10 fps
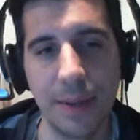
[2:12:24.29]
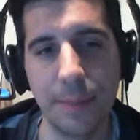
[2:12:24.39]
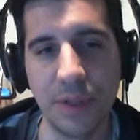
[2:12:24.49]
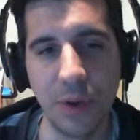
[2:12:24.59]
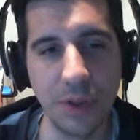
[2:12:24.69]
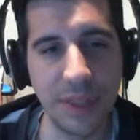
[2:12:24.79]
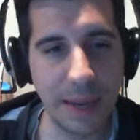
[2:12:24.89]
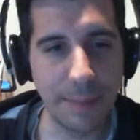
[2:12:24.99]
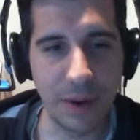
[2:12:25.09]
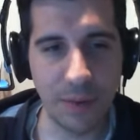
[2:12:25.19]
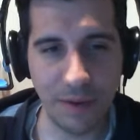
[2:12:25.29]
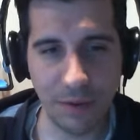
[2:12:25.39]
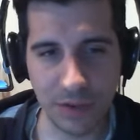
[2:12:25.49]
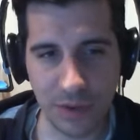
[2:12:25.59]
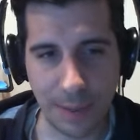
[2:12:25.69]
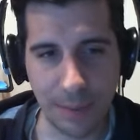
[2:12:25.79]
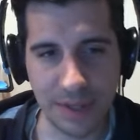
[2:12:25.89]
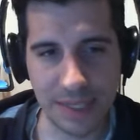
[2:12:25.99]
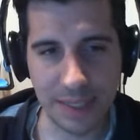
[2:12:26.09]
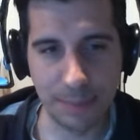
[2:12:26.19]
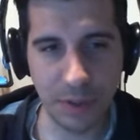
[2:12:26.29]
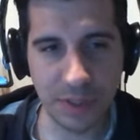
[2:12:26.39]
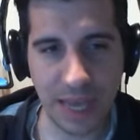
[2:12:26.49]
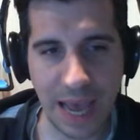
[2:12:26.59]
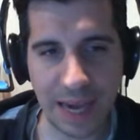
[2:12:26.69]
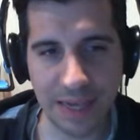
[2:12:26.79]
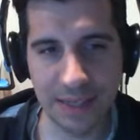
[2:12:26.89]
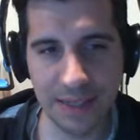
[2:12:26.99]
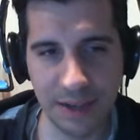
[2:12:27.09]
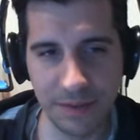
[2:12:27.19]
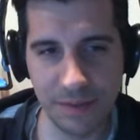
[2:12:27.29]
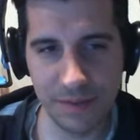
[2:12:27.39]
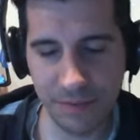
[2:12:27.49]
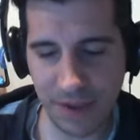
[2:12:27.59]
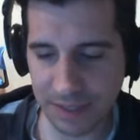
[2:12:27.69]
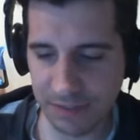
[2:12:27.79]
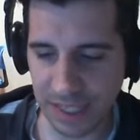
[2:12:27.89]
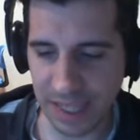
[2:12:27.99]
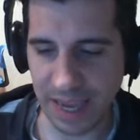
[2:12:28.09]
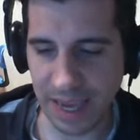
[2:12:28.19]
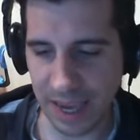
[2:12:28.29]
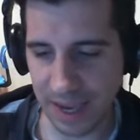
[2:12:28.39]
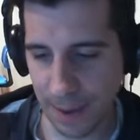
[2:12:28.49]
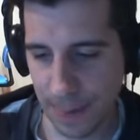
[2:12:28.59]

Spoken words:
But the whole thing about reference wrapper is it's supposed to act effectively like a